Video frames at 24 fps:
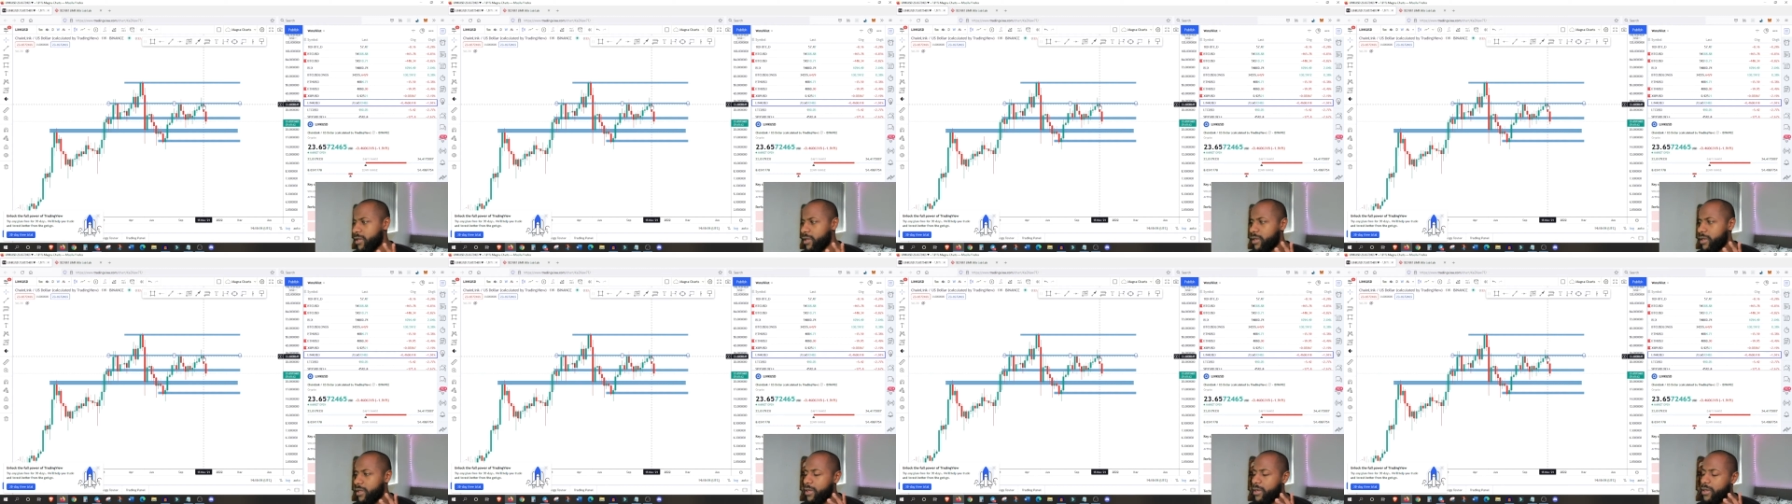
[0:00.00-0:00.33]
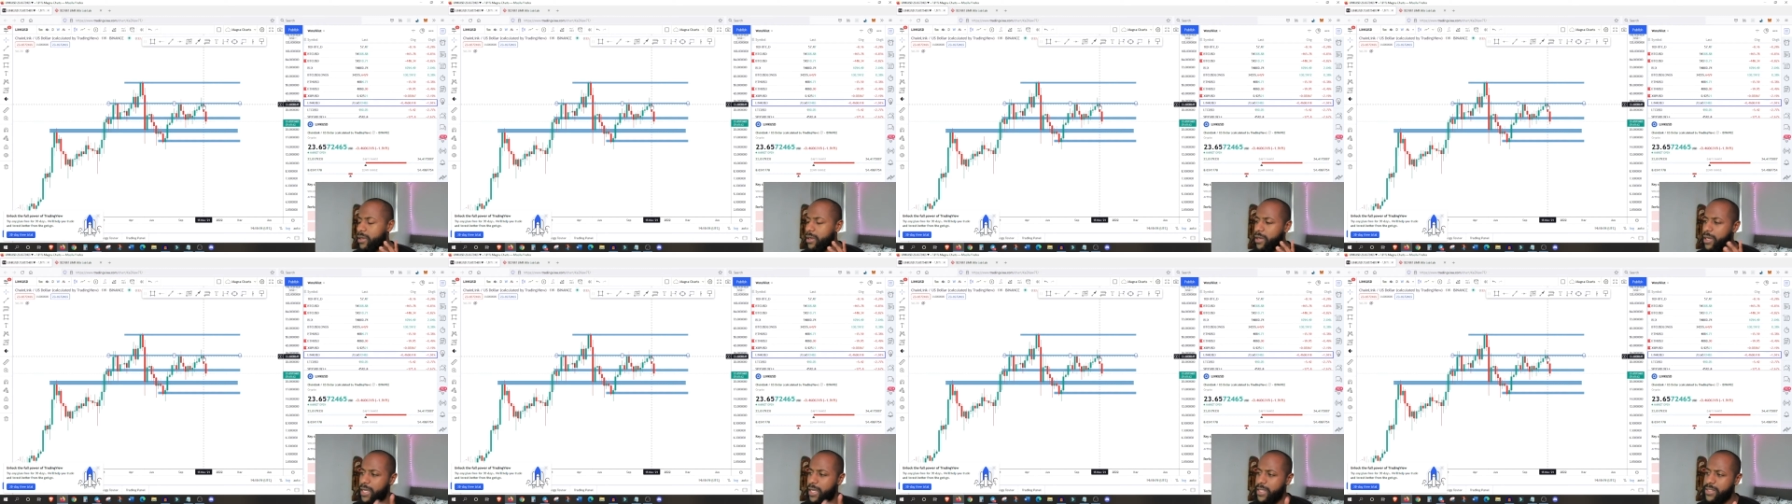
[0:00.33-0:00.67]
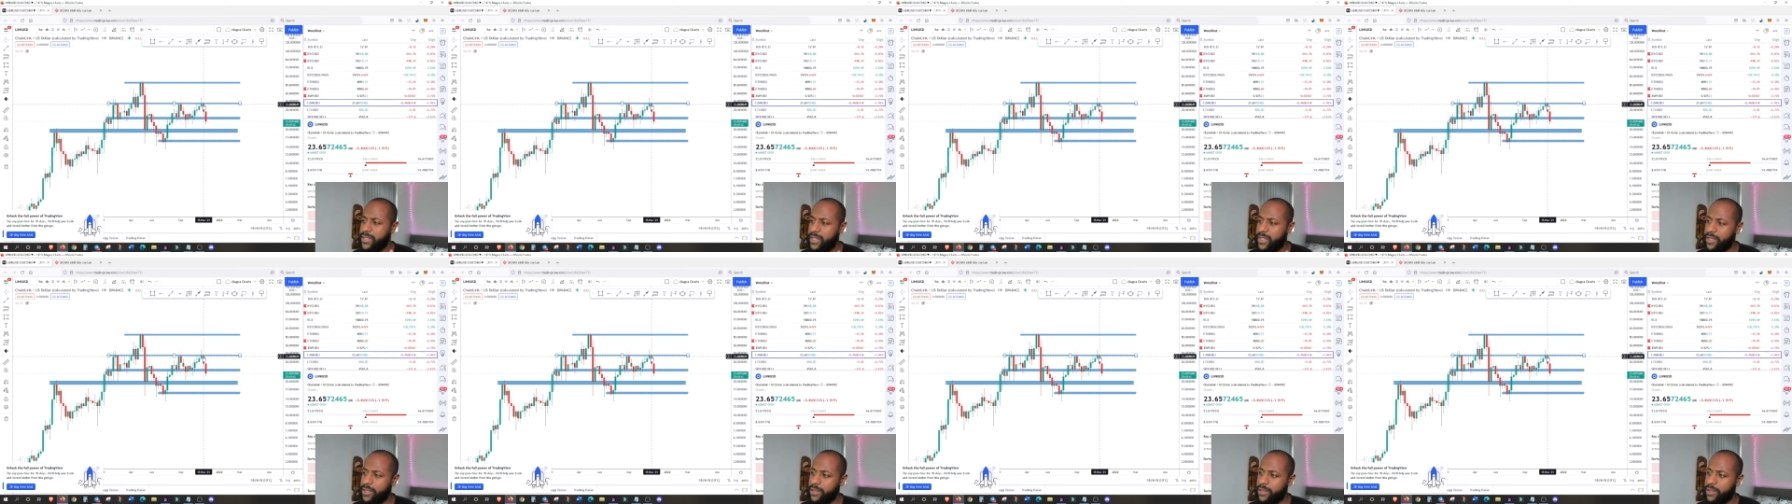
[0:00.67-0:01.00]
a
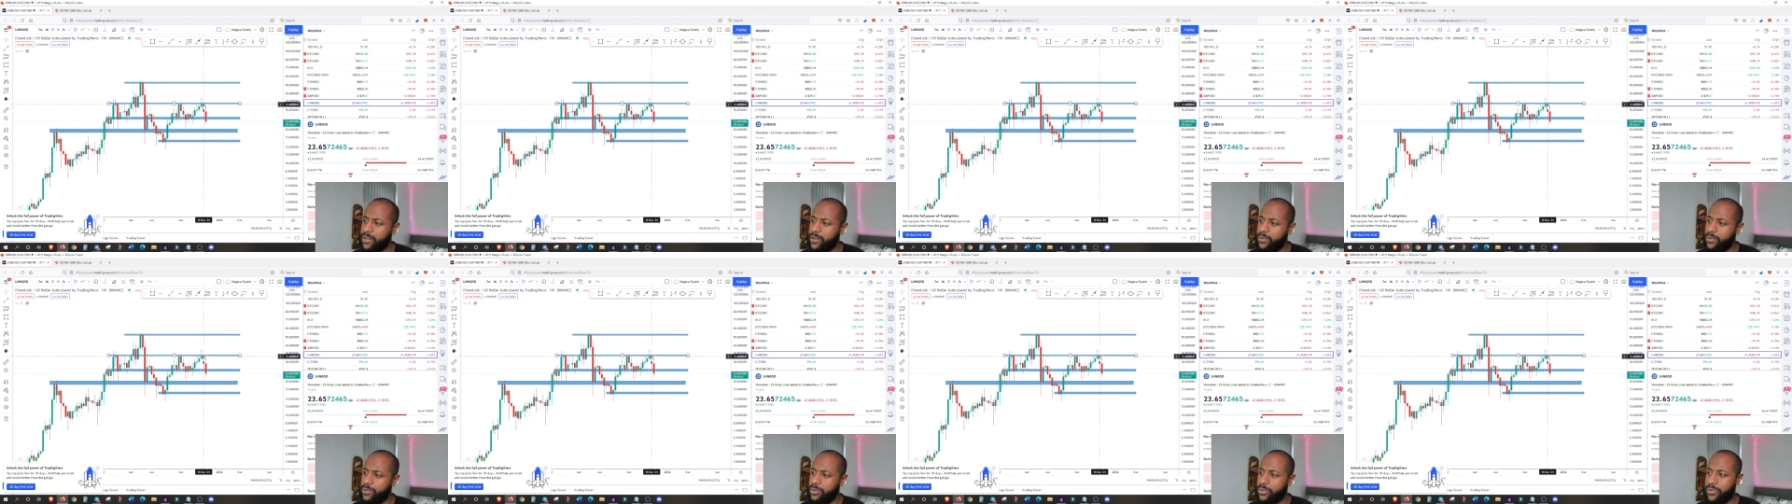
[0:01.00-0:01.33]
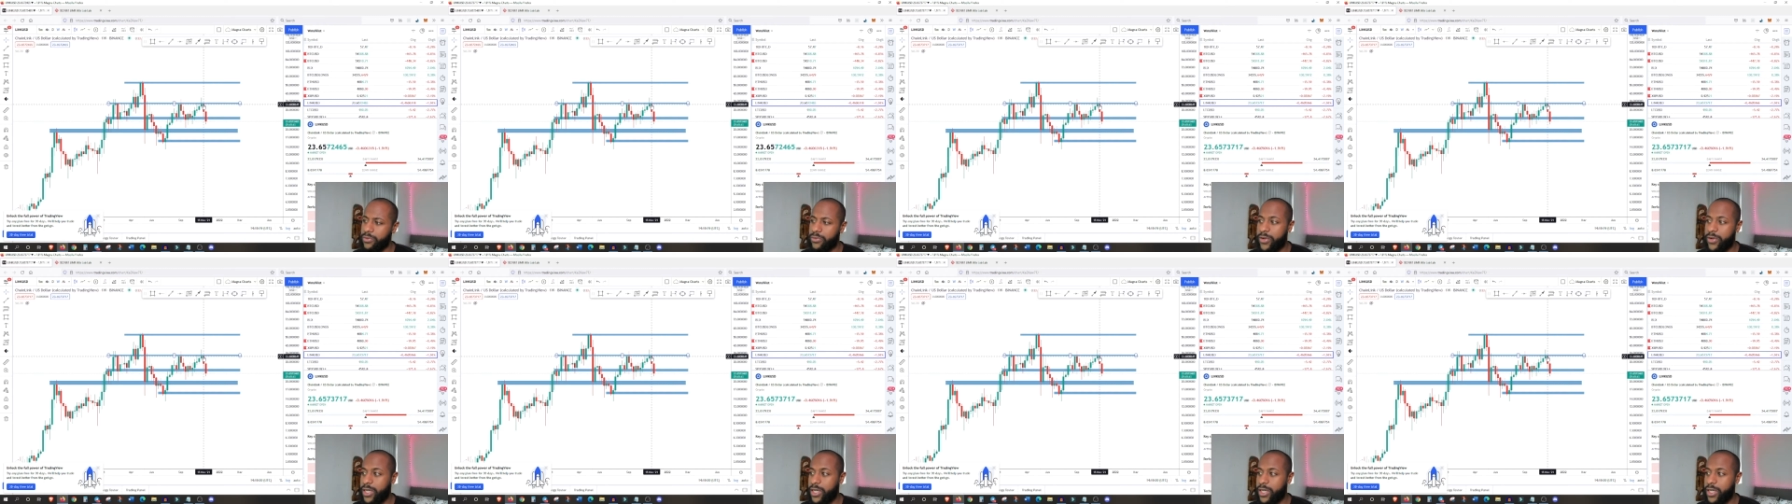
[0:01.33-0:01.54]
classic